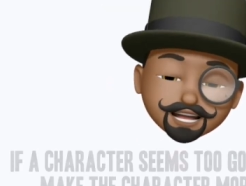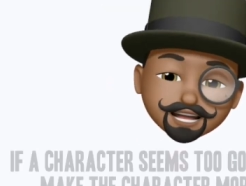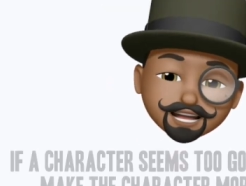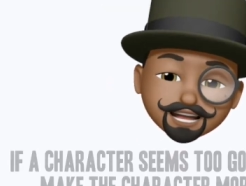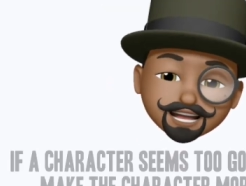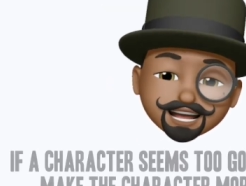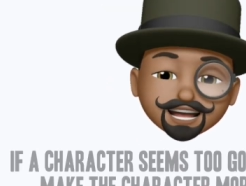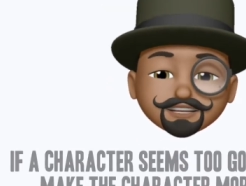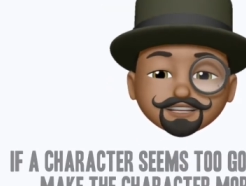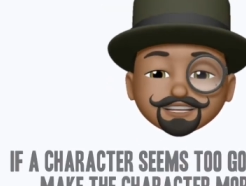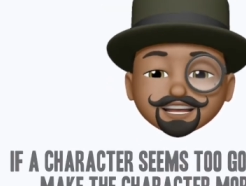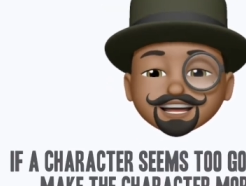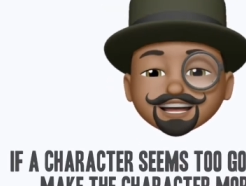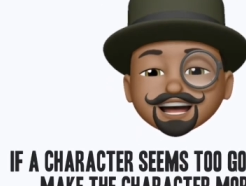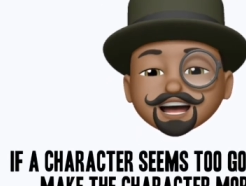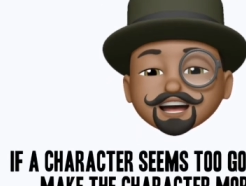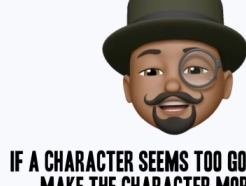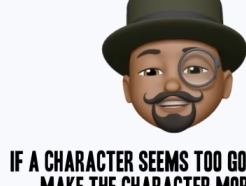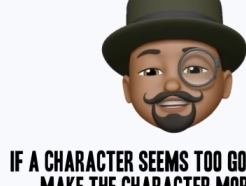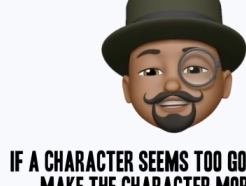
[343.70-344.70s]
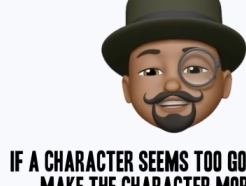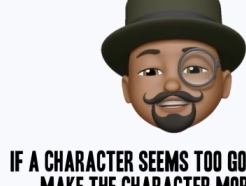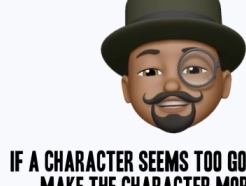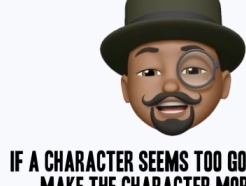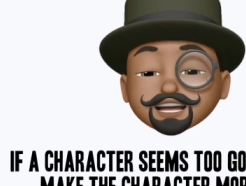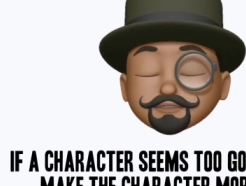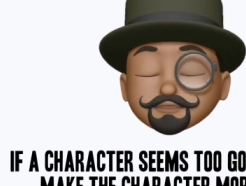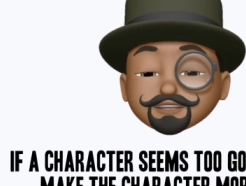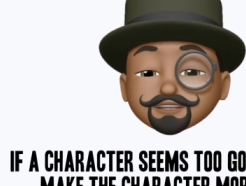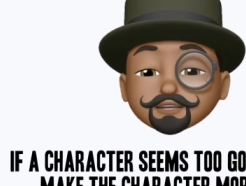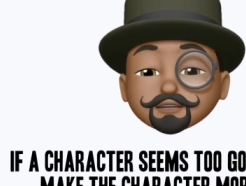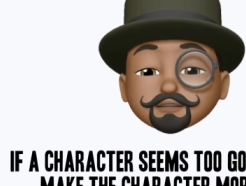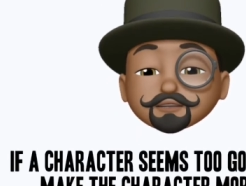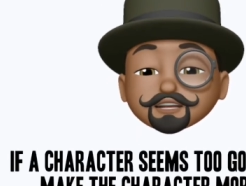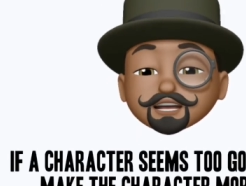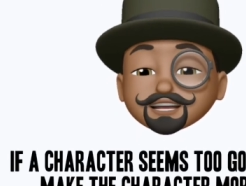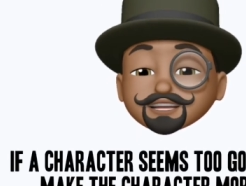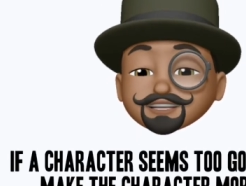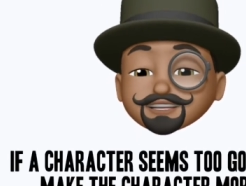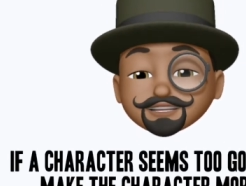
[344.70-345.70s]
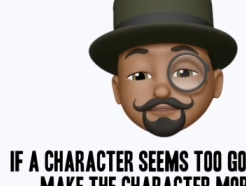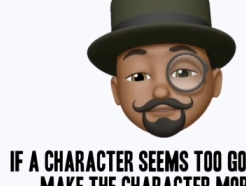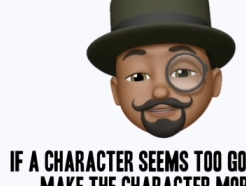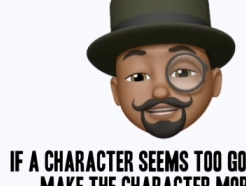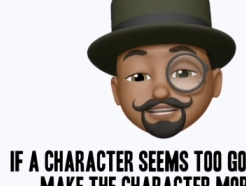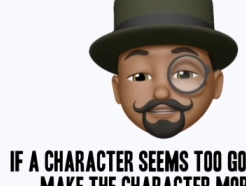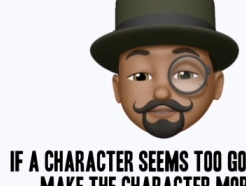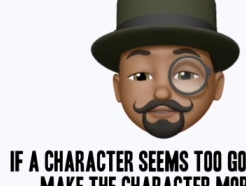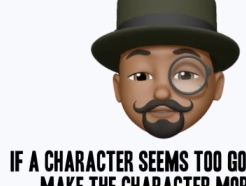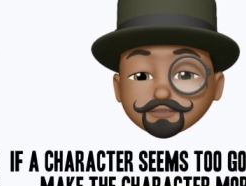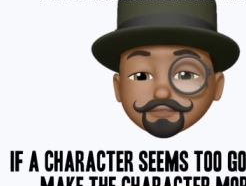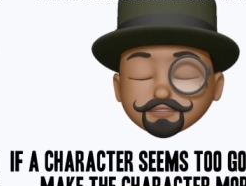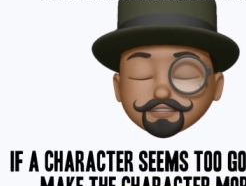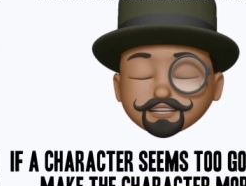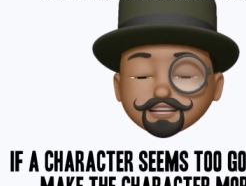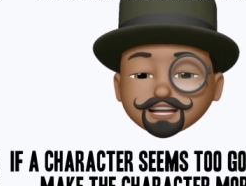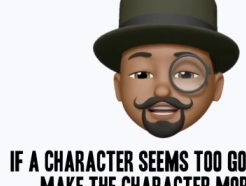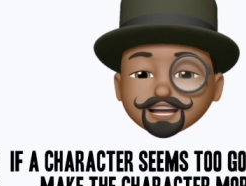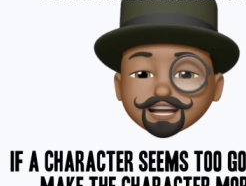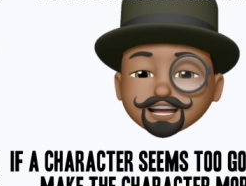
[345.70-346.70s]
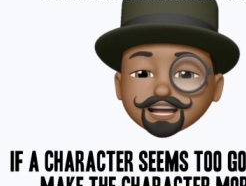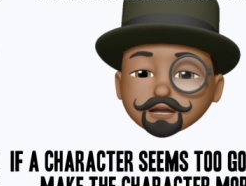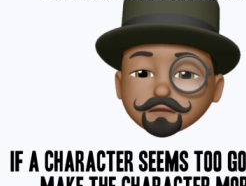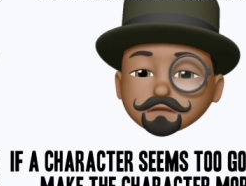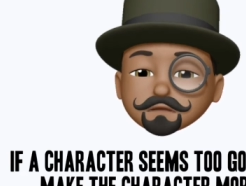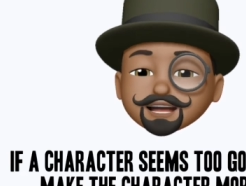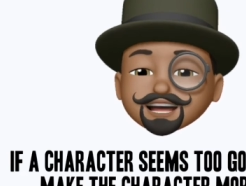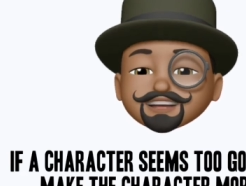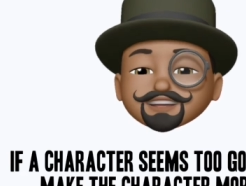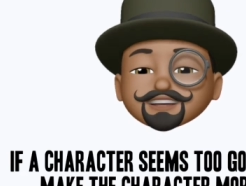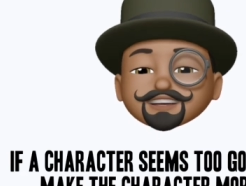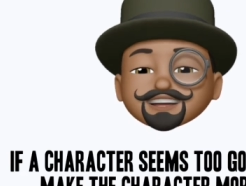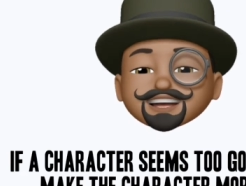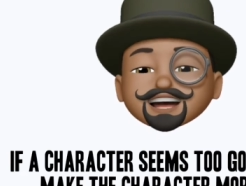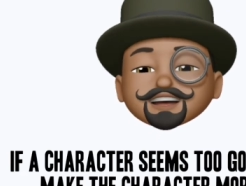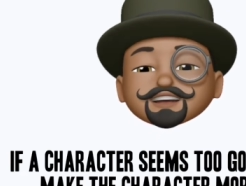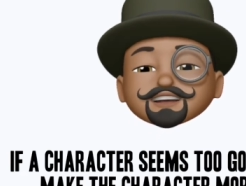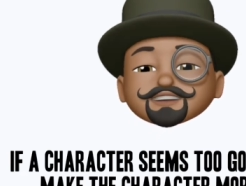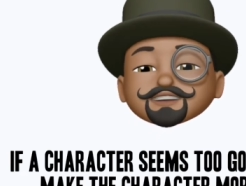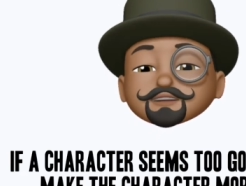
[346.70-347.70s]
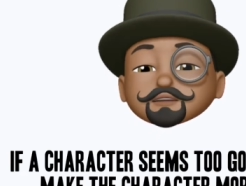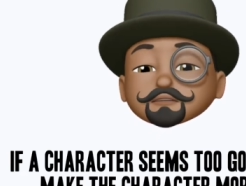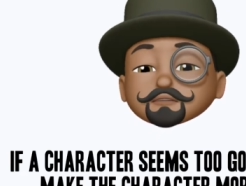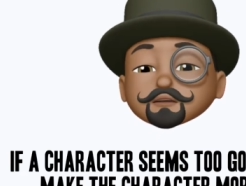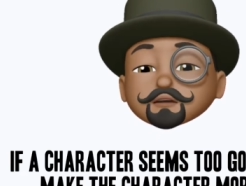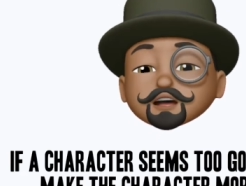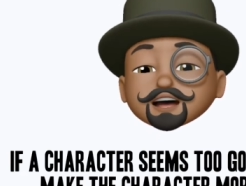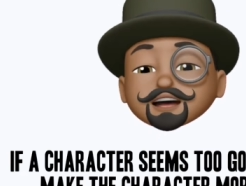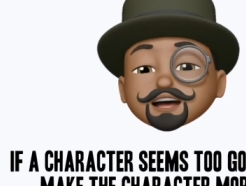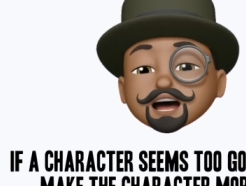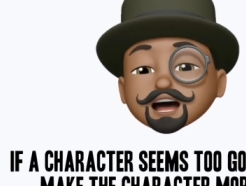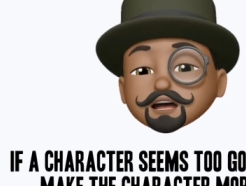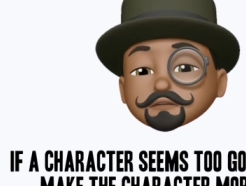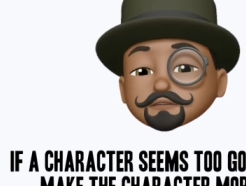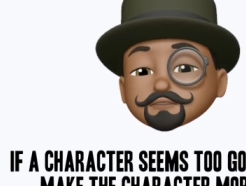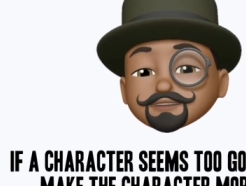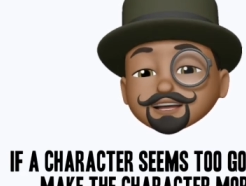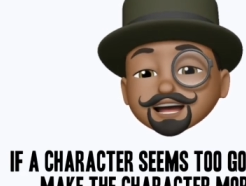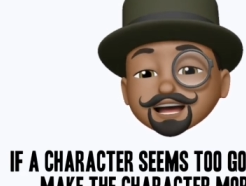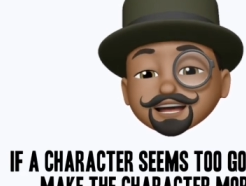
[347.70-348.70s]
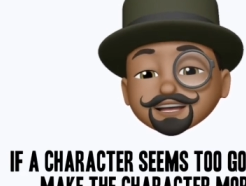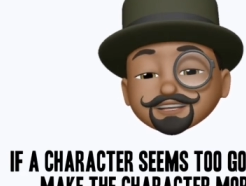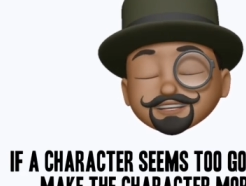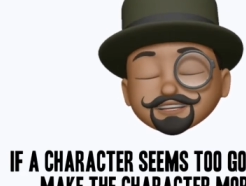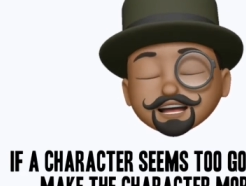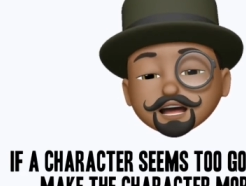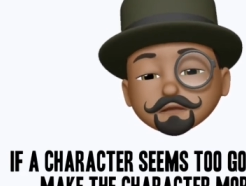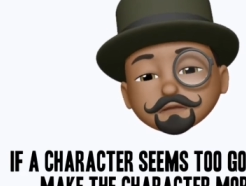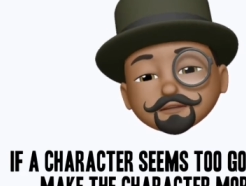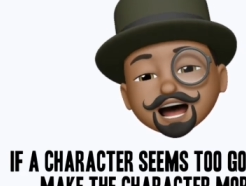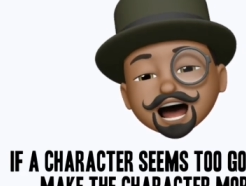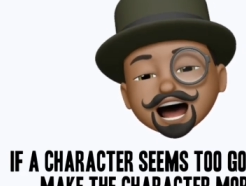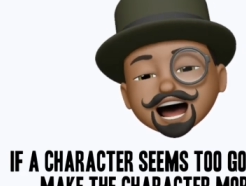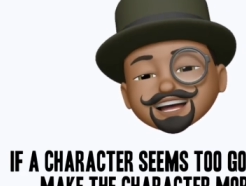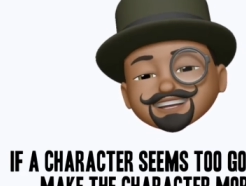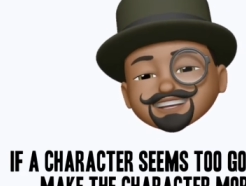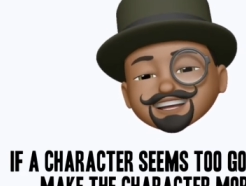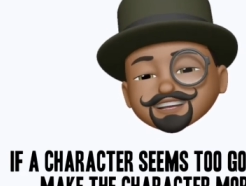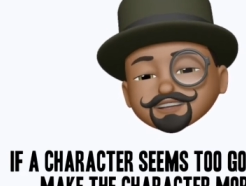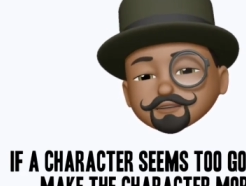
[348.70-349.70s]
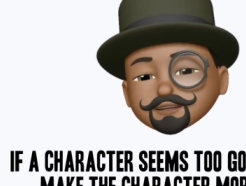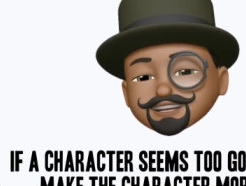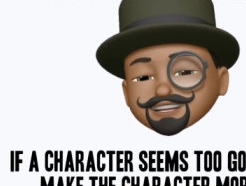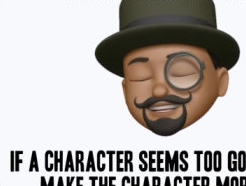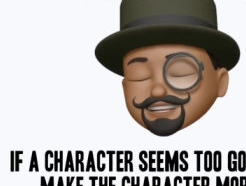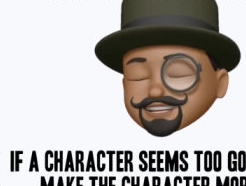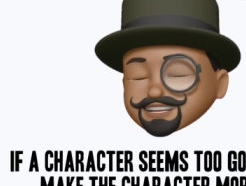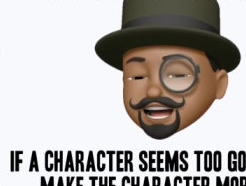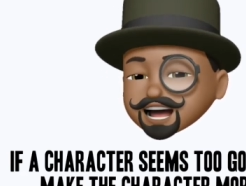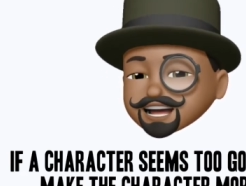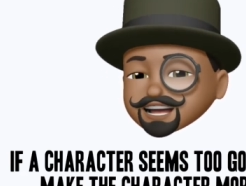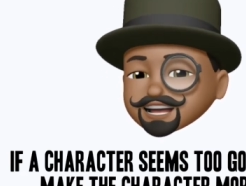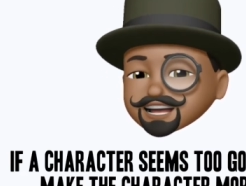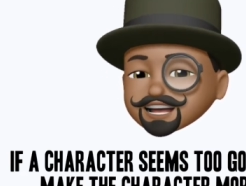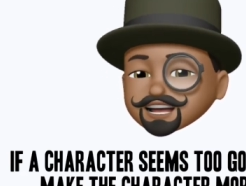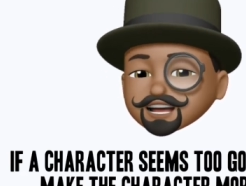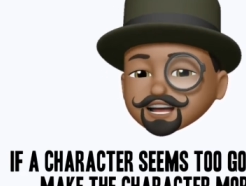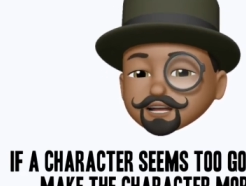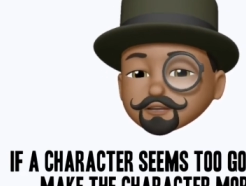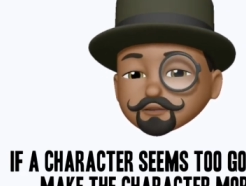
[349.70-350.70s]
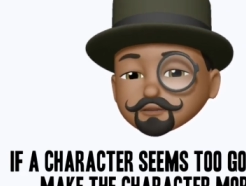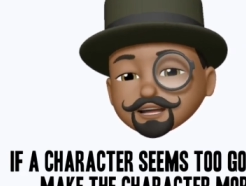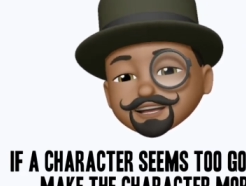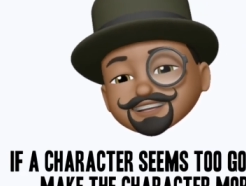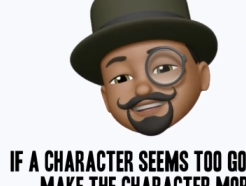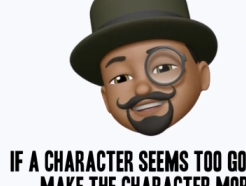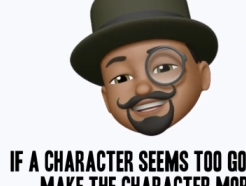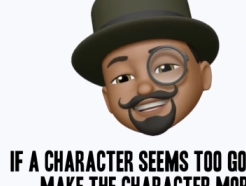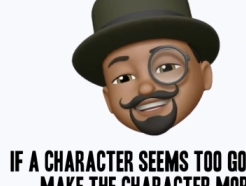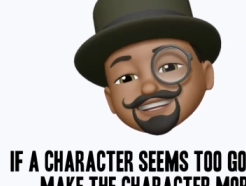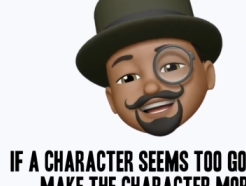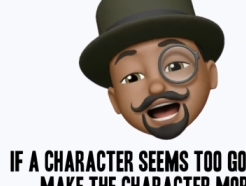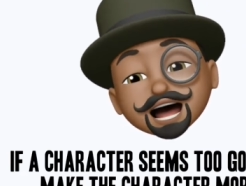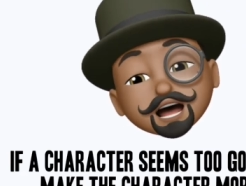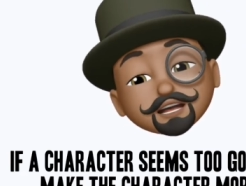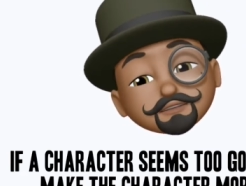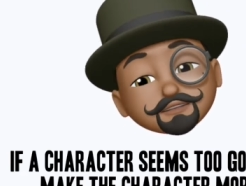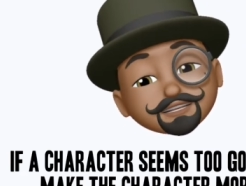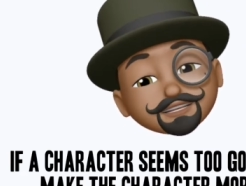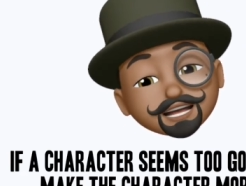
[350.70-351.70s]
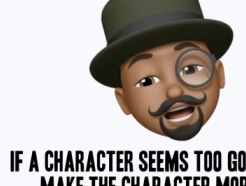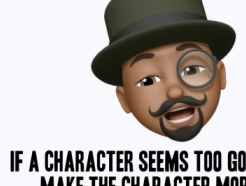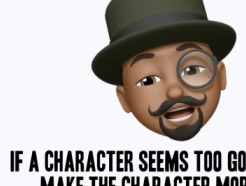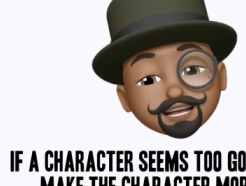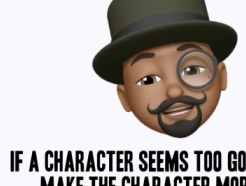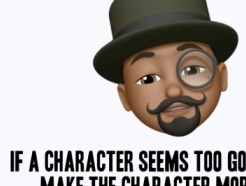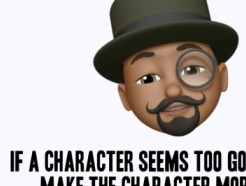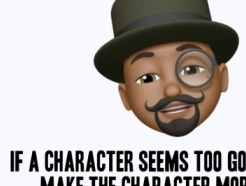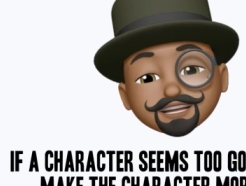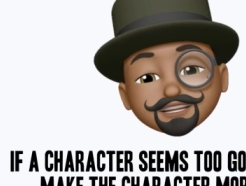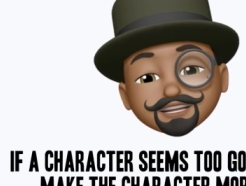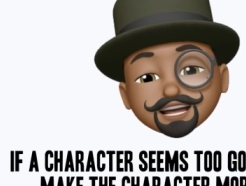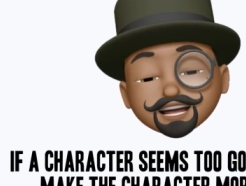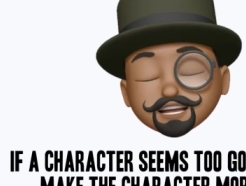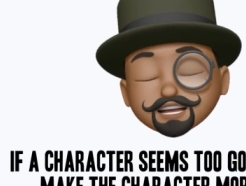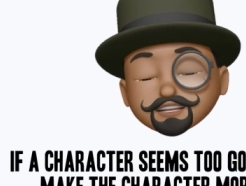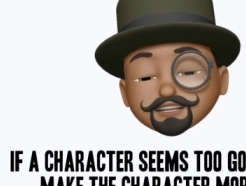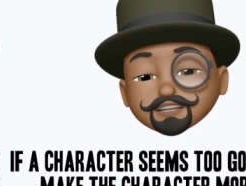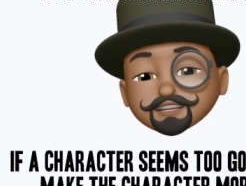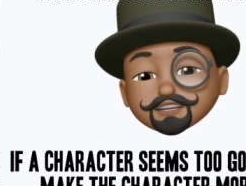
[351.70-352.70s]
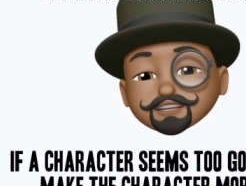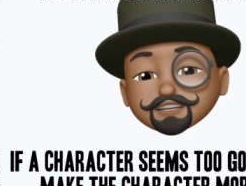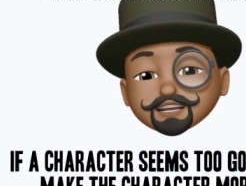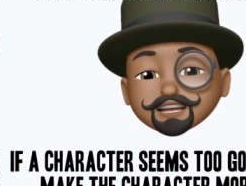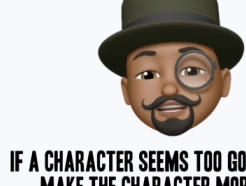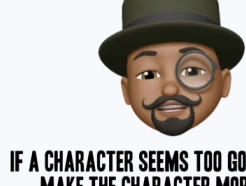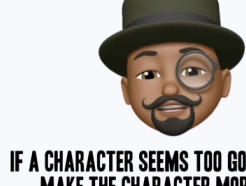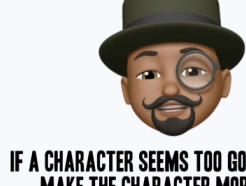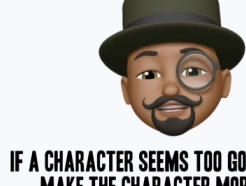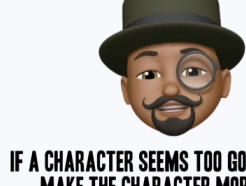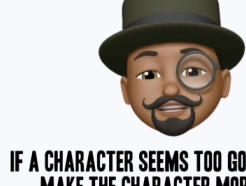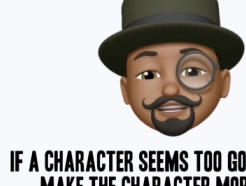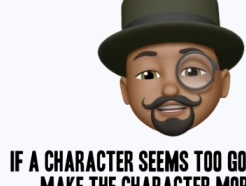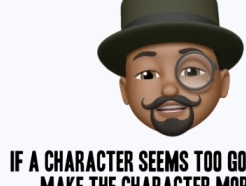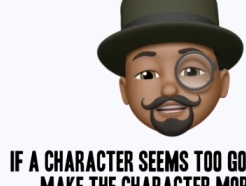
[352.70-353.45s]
If the character seems too good to be true, make your character more complex by asking questions like, what's the downside of these character traits?